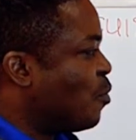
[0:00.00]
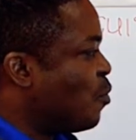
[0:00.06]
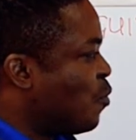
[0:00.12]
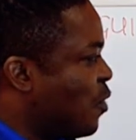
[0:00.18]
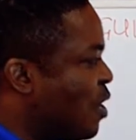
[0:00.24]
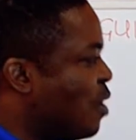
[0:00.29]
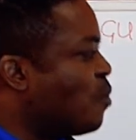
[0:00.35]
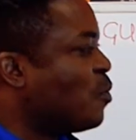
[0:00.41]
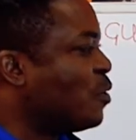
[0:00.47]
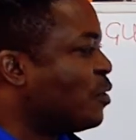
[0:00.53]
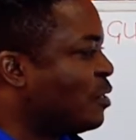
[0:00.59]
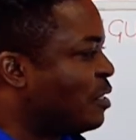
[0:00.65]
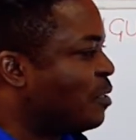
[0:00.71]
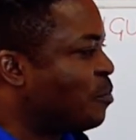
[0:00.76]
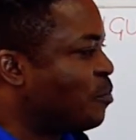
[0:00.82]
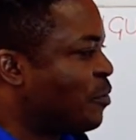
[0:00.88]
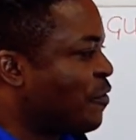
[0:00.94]
We
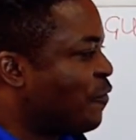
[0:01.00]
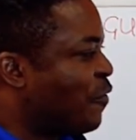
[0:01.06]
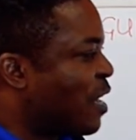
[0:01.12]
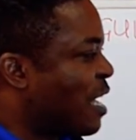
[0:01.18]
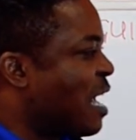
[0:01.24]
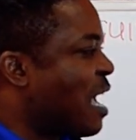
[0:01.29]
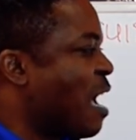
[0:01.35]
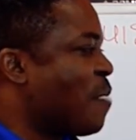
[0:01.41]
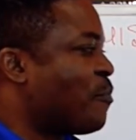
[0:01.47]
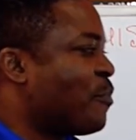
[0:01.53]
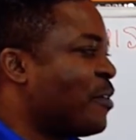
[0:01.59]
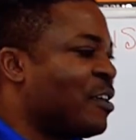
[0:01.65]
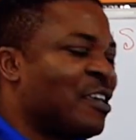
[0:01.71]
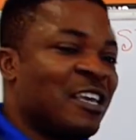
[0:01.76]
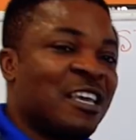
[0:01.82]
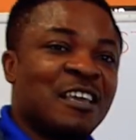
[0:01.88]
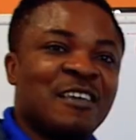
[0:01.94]
would be very happy
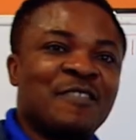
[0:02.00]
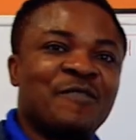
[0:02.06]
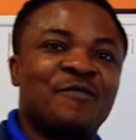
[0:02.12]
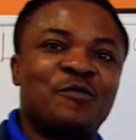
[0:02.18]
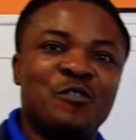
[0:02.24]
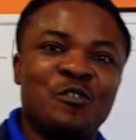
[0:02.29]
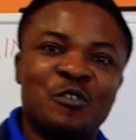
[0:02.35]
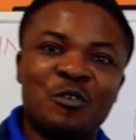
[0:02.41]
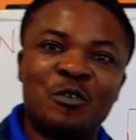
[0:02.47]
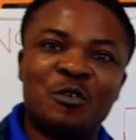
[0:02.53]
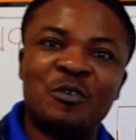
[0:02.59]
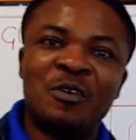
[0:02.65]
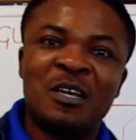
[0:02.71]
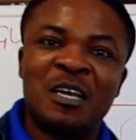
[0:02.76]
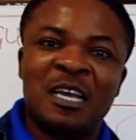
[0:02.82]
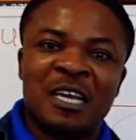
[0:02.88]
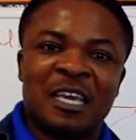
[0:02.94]
if
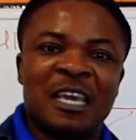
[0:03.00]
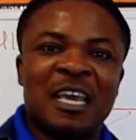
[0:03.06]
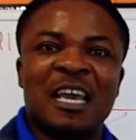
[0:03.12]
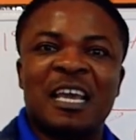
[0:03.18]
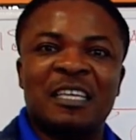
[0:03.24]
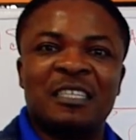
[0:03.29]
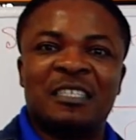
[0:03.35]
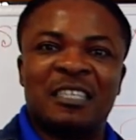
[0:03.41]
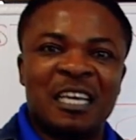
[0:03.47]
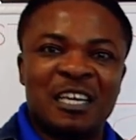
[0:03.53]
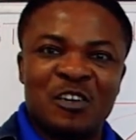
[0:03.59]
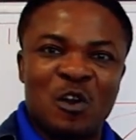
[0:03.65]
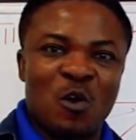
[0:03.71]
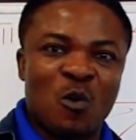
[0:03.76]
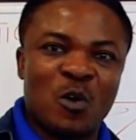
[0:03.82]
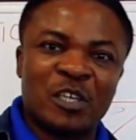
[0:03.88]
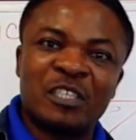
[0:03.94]
you can send
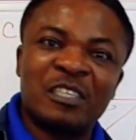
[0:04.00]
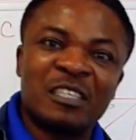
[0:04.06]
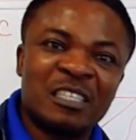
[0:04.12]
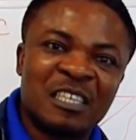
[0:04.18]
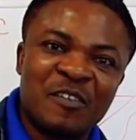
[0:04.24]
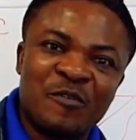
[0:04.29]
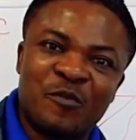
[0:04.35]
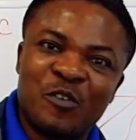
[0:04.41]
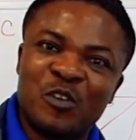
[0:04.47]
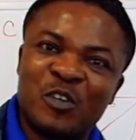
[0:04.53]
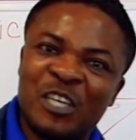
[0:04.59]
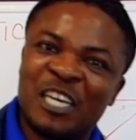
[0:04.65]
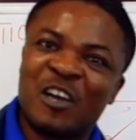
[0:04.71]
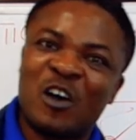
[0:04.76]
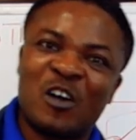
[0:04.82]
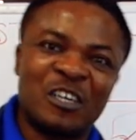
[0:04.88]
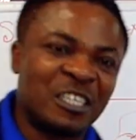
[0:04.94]
your questions if you
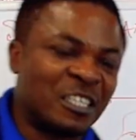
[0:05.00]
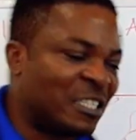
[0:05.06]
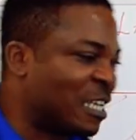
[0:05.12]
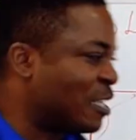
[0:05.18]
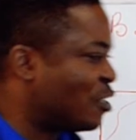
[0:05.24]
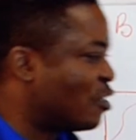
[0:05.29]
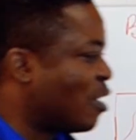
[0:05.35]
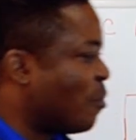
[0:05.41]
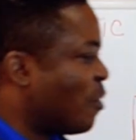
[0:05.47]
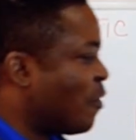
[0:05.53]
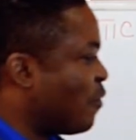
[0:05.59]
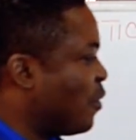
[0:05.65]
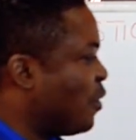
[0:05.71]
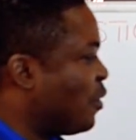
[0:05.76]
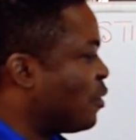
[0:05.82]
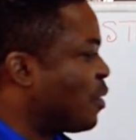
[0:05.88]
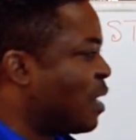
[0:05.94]
didn't understand some of
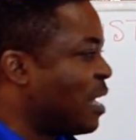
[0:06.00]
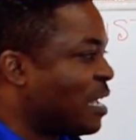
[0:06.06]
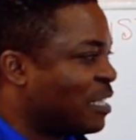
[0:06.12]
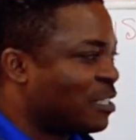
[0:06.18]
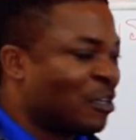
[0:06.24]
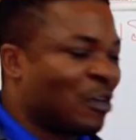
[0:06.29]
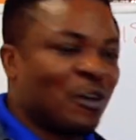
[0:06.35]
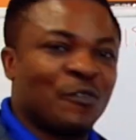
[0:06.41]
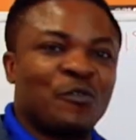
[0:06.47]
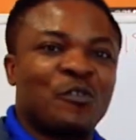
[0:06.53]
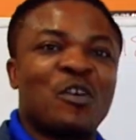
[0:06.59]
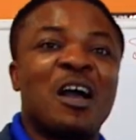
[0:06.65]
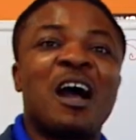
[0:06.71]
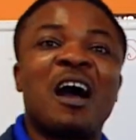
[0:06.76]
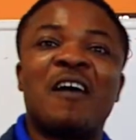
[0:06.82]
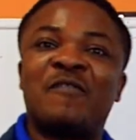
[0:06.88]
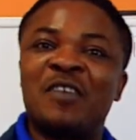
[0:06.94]
the things or if you
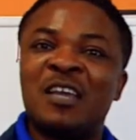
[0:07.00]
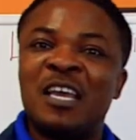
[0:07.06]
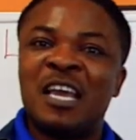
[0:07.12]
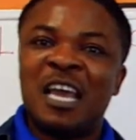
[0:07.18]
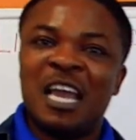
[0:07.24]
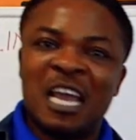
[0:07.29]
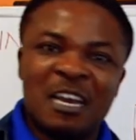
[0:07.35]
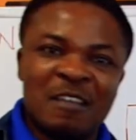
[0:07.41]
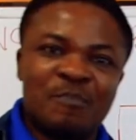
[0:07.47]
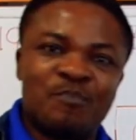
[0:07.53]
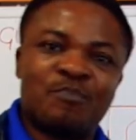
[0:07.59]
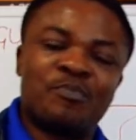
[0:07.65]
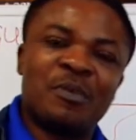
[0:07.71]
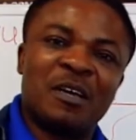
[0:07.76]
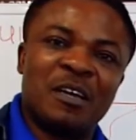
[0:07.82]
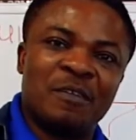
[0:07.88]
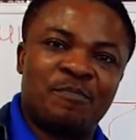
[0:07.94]
have any
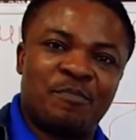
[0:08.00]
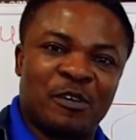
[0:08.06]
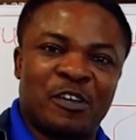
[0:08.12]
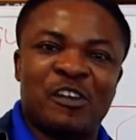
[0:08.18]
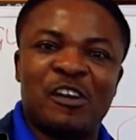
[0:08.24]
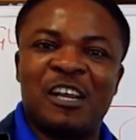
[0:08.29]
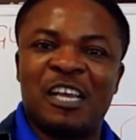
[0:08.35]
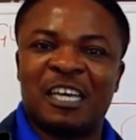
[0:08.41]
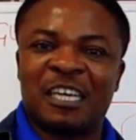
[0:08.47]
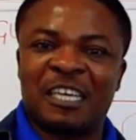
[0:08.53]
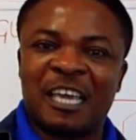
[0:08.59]
peculiar